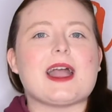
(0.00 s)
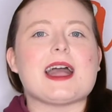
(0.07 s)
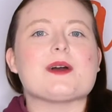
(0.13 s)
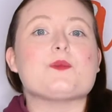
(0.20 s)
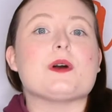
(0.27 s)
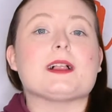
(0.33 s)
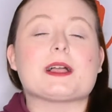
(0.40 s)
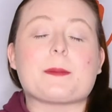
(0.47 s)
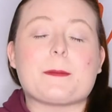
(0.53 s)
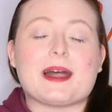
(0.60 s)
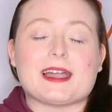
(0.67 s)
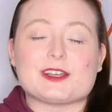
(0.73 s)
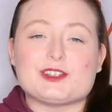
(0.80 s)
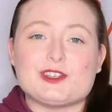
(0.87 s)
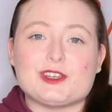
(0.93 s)
and welcome
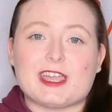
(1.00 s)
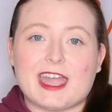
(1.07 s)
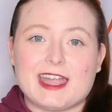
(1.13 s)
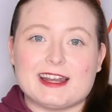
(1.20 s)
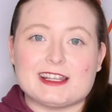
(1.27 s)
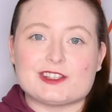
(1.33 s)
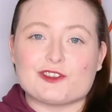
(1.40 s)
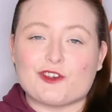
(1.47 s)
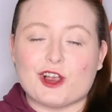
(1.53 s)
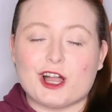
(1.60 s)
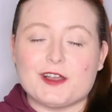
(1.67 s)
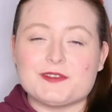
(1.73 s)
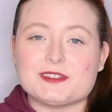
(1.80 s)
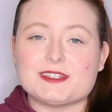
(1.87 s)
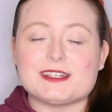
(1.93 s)
back to Kayleigh's
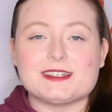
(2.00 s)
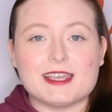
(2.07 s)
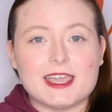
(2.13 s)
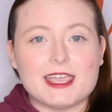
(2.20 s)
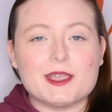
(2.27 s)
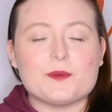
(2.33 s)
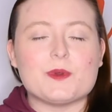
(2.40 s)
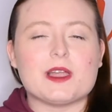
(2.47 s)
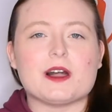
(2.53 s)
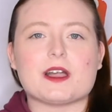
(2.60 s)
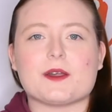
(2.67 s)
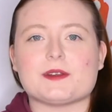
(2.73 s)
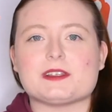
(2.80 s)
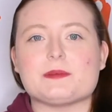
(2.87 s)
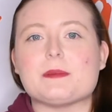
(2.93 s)
Crafts. Today we are
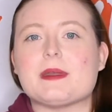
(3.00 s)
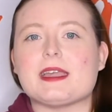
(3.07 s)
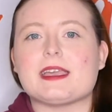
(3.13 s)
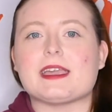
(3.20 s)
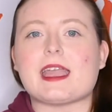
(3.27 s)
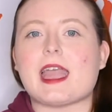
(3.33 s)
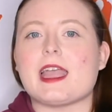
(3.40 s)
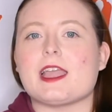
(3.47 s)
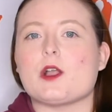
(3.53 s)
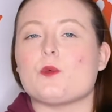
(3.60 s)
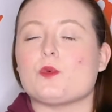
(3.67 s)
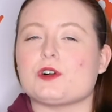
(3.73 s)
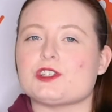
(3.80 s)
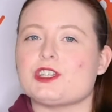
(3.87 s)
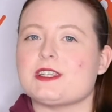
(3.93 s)
going to be making a
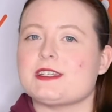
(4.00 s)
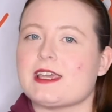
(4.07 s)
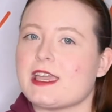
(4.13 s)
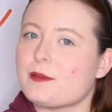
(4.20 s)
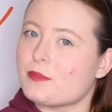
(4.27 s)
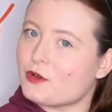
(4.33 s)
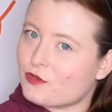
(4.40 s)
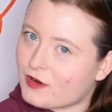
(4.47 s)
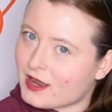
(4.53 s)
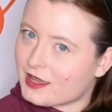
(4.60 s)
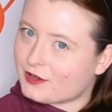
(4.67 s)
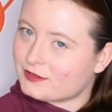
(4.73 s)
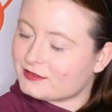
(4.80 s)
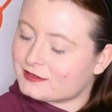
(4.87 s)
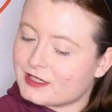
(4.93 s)
washi tape
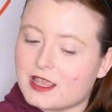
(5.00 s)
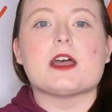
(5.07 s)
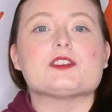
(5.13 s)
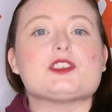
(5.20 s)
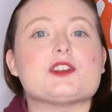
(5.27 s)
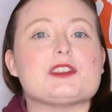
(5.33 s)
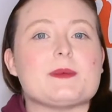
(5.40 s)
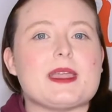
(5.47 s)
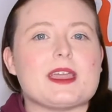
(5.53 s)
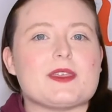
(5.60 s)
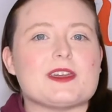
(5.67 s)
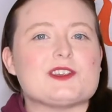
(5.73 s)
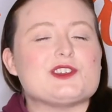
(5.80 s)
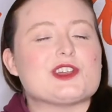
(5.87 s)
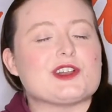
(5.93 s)
crown. So to make
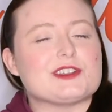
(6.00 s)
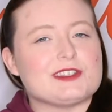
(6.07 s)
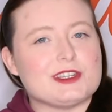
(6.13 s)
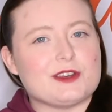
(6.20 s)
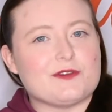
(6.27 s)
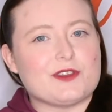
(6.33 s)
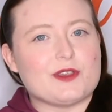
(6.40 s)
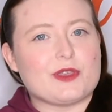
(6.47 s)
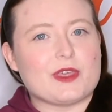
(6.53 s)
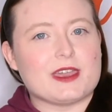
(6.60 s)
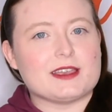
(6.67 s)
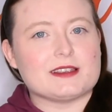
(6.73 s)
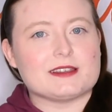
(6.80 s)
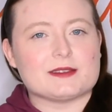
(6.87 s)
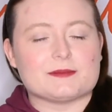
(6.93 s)
this you're going to need a few
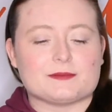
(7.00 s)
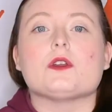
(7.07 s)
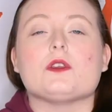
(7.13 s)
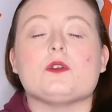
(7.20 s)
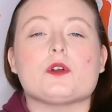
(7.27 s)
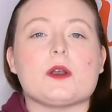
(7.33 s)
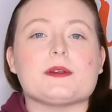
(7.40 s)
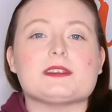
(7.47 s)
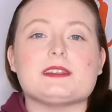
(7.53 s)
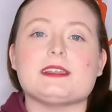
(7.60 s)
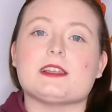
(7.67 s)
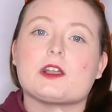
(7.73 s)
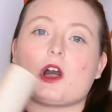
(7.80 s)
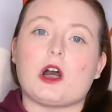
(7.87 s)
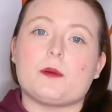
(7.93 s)
things. You're going to
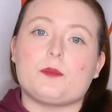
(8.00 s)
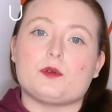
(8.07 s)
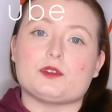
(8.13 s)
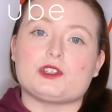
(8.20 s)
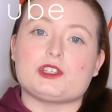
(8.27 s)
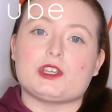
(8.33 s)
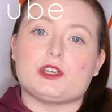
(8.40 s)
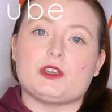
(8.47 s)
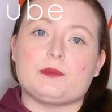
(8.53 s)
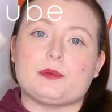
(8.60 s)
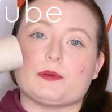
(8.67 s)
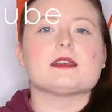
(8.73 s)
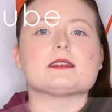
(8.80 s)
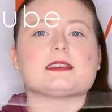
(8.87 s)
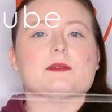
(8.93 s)
need a cardboard tube,
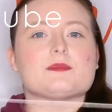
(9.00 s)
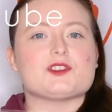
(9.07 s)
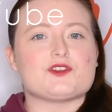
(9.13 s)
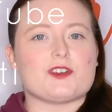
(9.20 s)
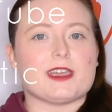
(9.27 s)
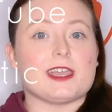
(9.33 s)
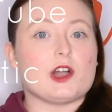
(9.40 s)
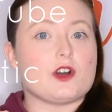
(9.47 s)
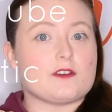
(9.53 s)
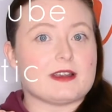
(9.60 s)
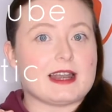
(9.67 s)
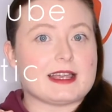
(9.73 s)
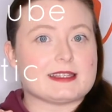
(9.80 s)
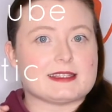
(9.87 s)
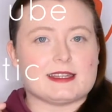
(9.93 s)
some string or
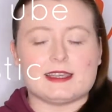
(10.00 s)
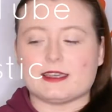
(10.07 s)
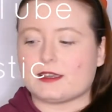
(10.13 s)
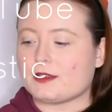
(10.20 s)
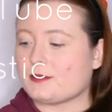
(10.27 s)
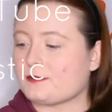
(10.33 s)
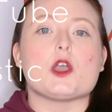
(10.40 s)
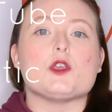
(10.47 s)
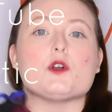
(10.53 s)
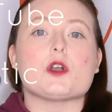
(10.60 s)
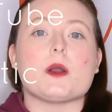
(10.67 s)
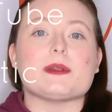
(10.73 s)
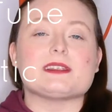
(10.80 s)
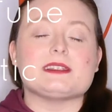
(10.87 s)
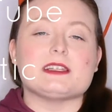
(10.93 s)
elastic, you're
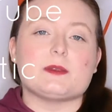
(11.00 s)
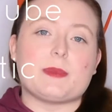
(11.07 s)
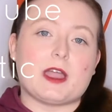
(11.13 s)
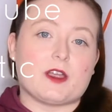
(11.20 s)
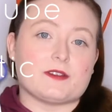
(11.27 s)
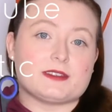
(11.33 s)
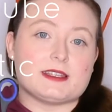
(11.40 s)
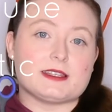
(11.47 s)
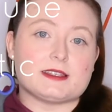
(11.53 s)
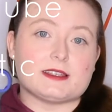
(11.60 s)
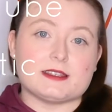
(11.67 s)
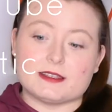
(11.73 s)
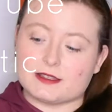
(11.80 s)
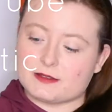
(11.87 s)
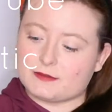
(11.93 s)
going to need a pair of scissors,